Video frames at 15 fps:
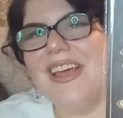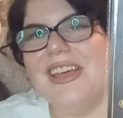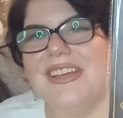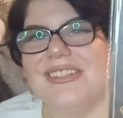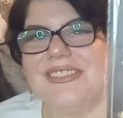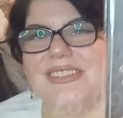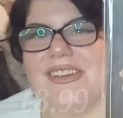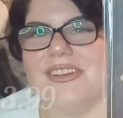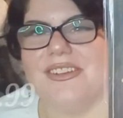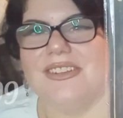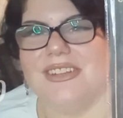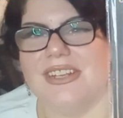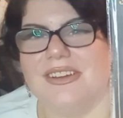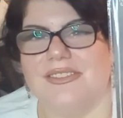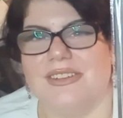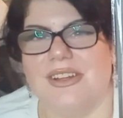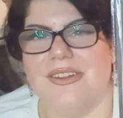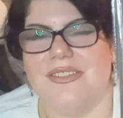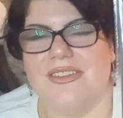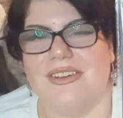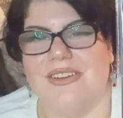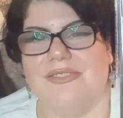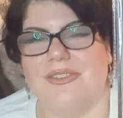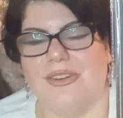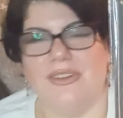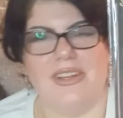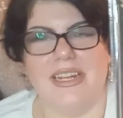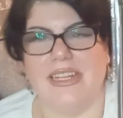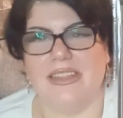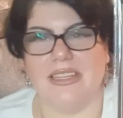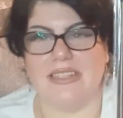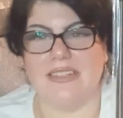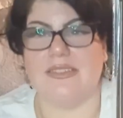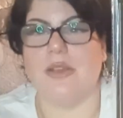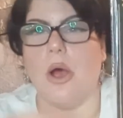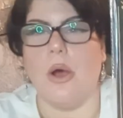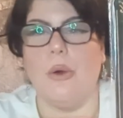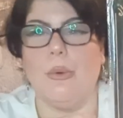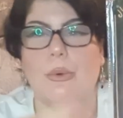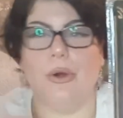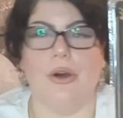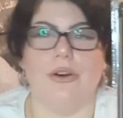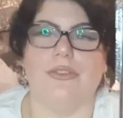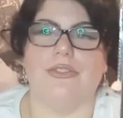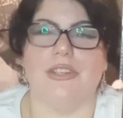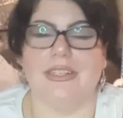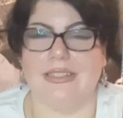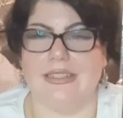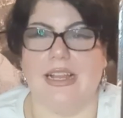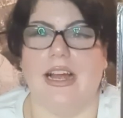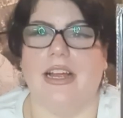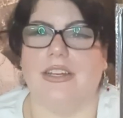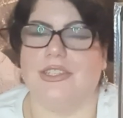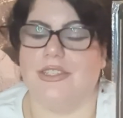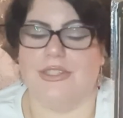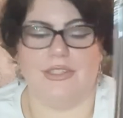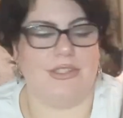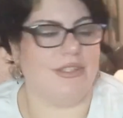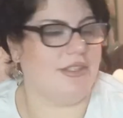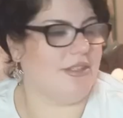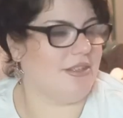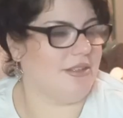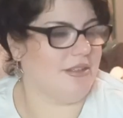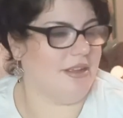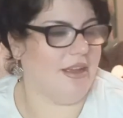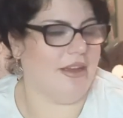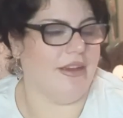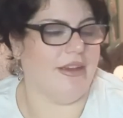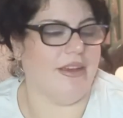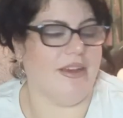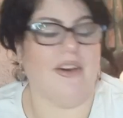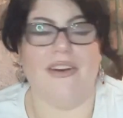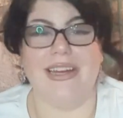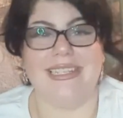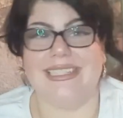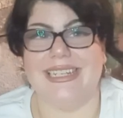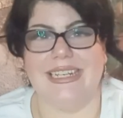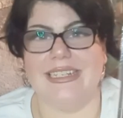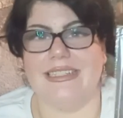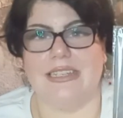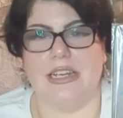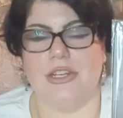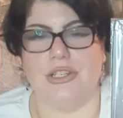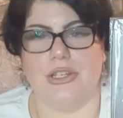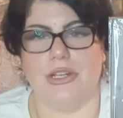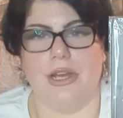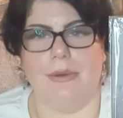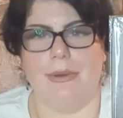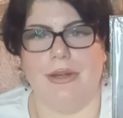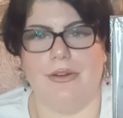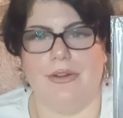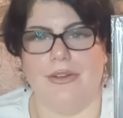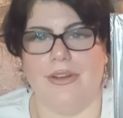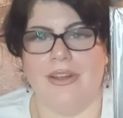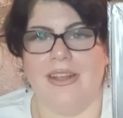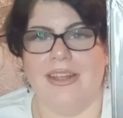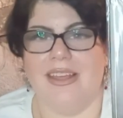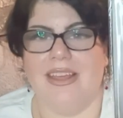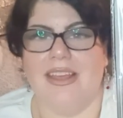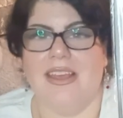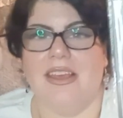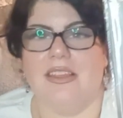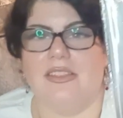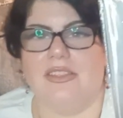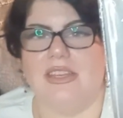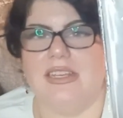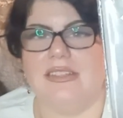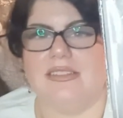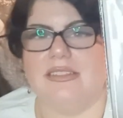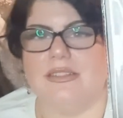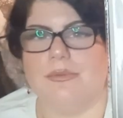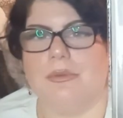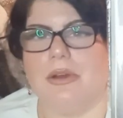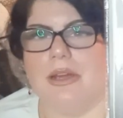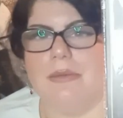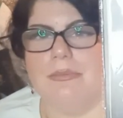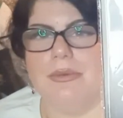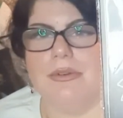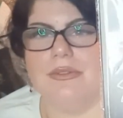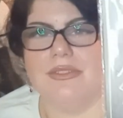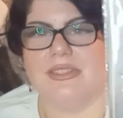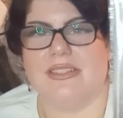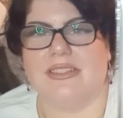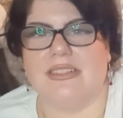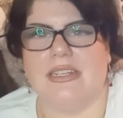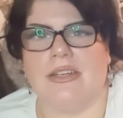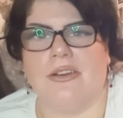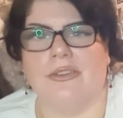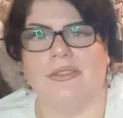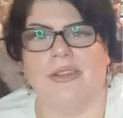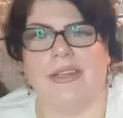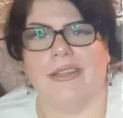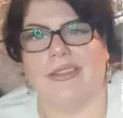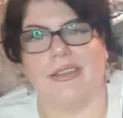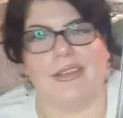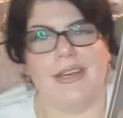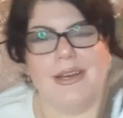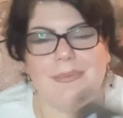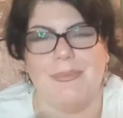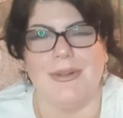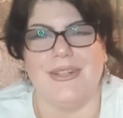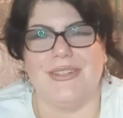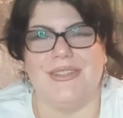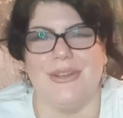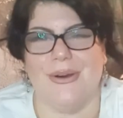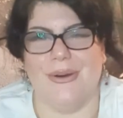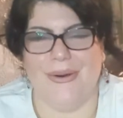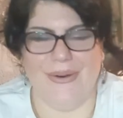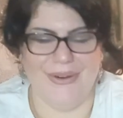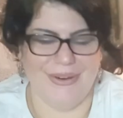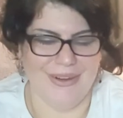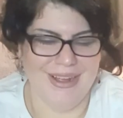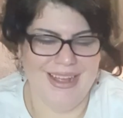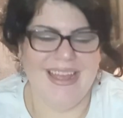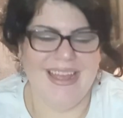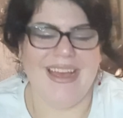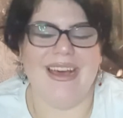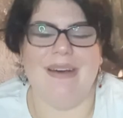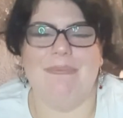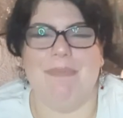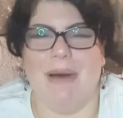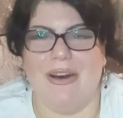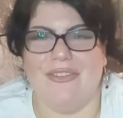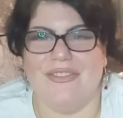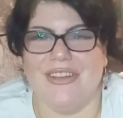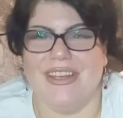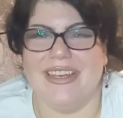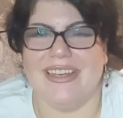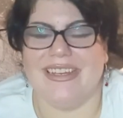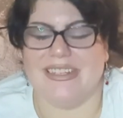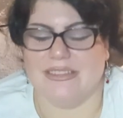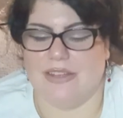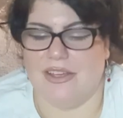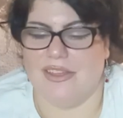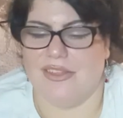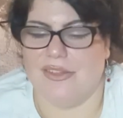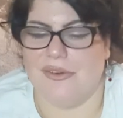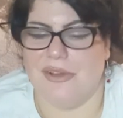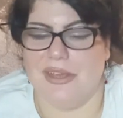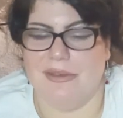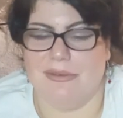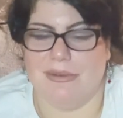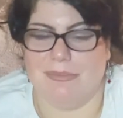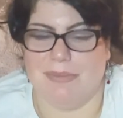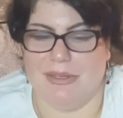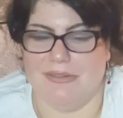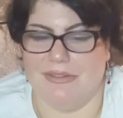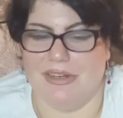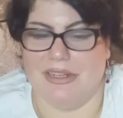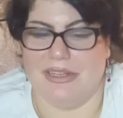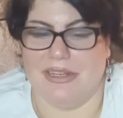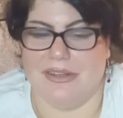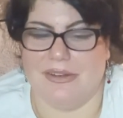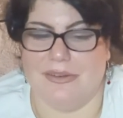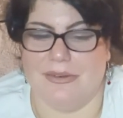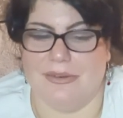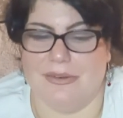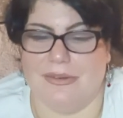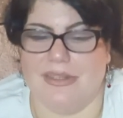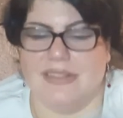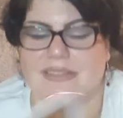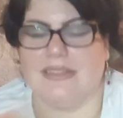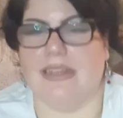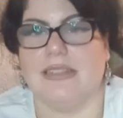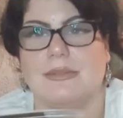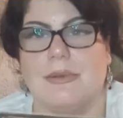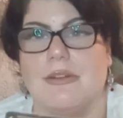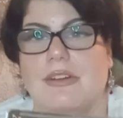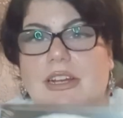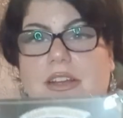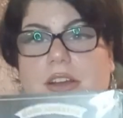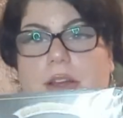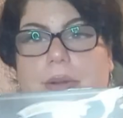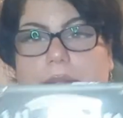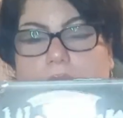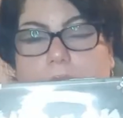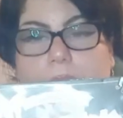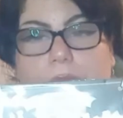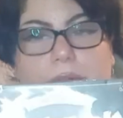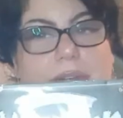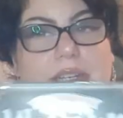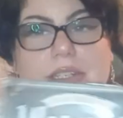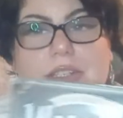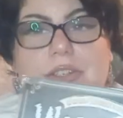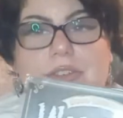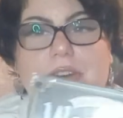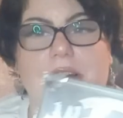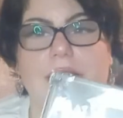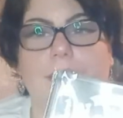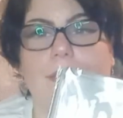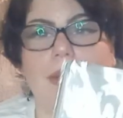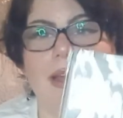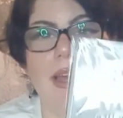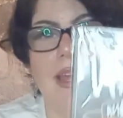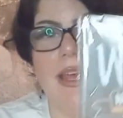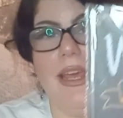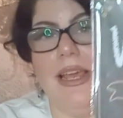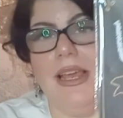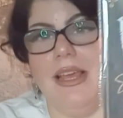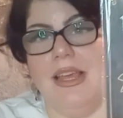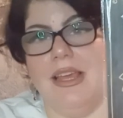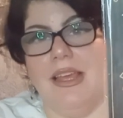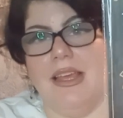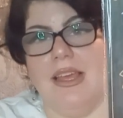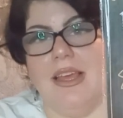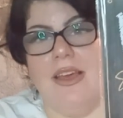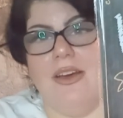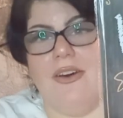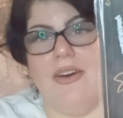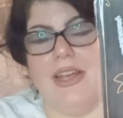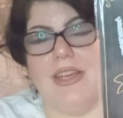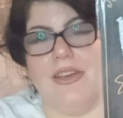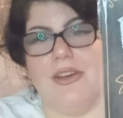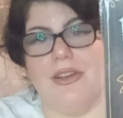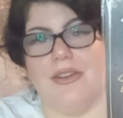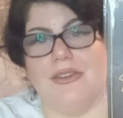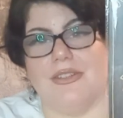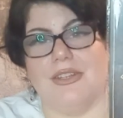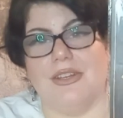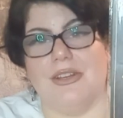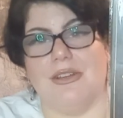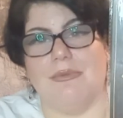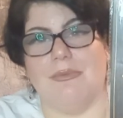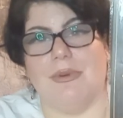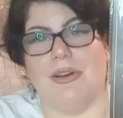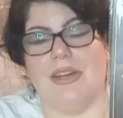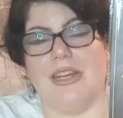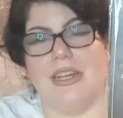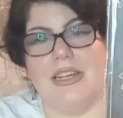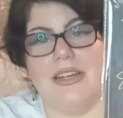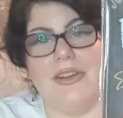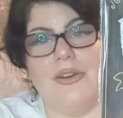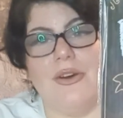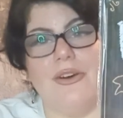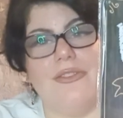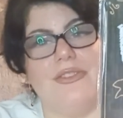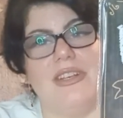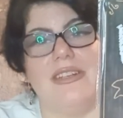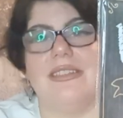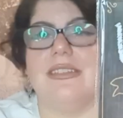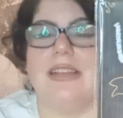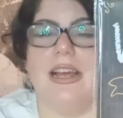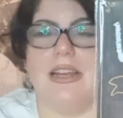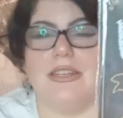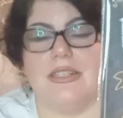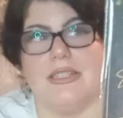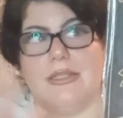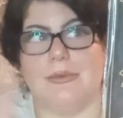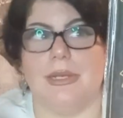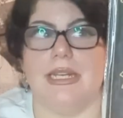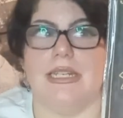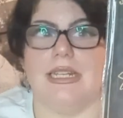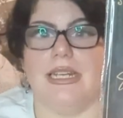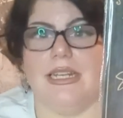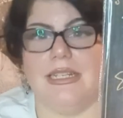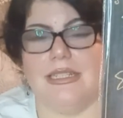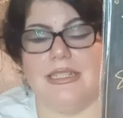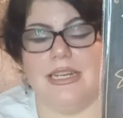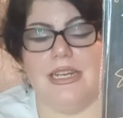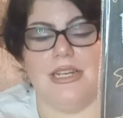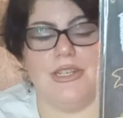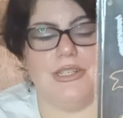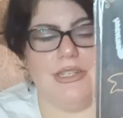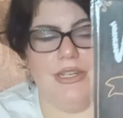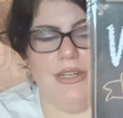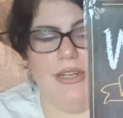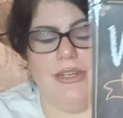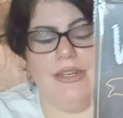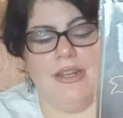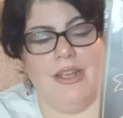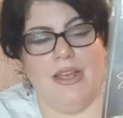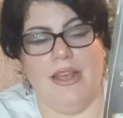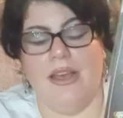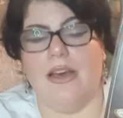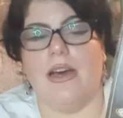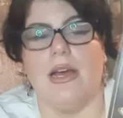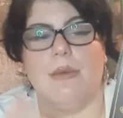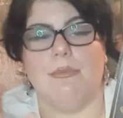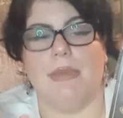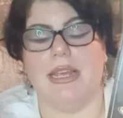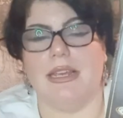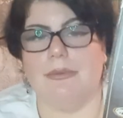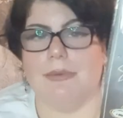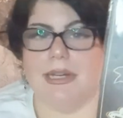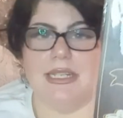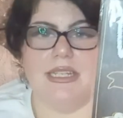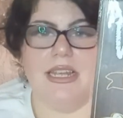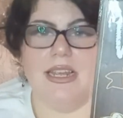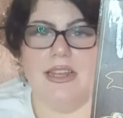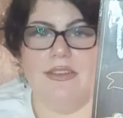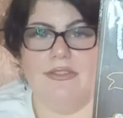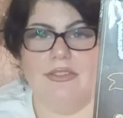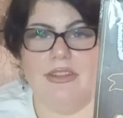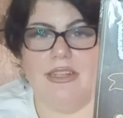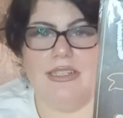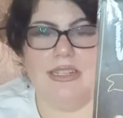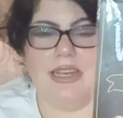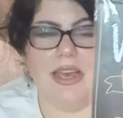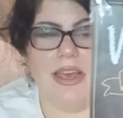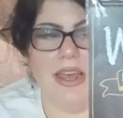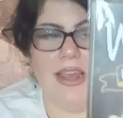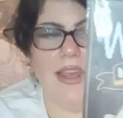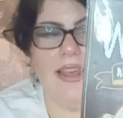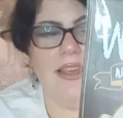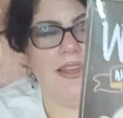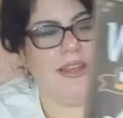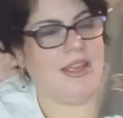So y'all know that I've got like this whole coffee / iced tea station going on. This is what I bought to stick on like the cupboard door above it because I thought it would be really cool because that's where I go in the morning straight away. I go to my coffee / sweet tea station. I make my tea for the day